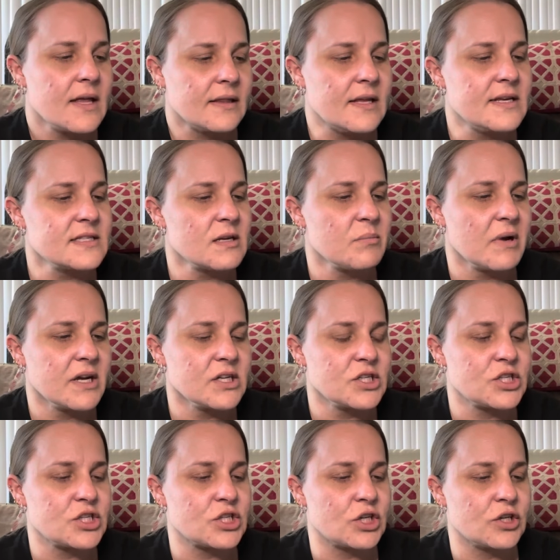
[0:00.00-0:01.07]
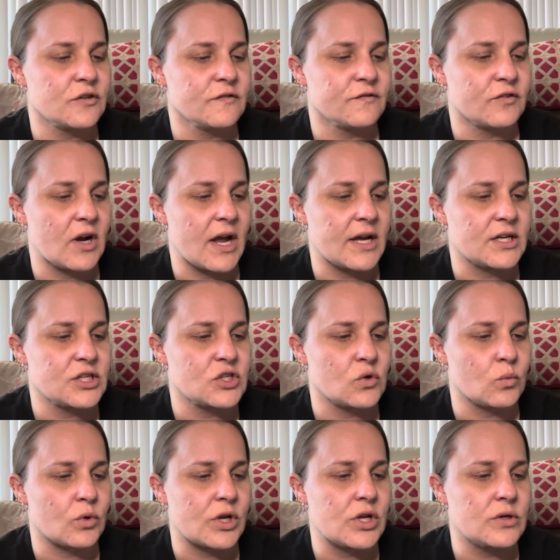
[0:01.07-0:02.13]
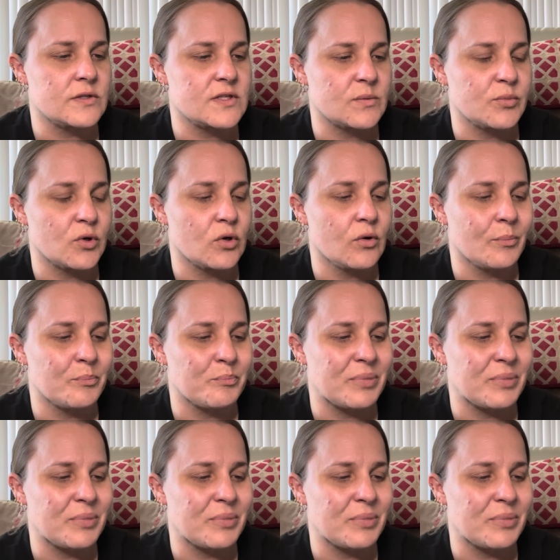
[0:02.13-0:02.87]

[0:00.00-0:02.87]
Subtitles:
These are by Sure Fresh reusable